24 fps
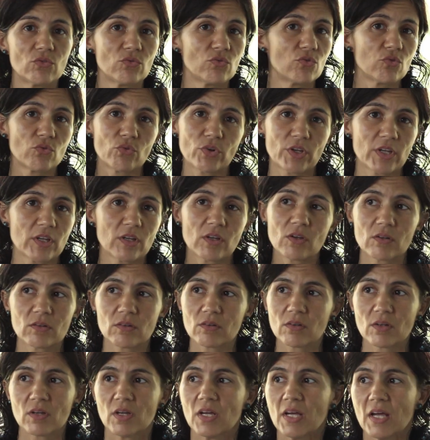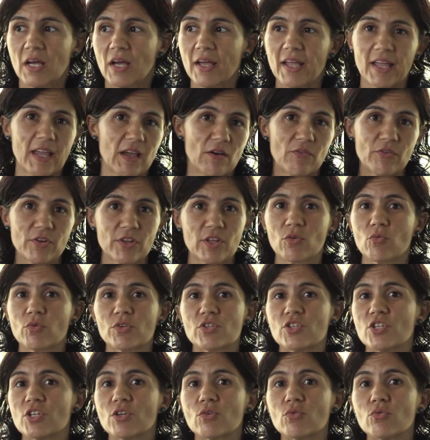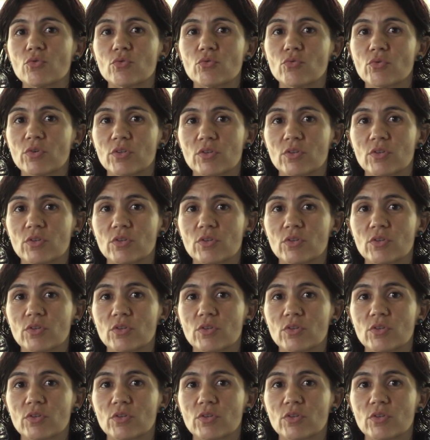doing everything what she could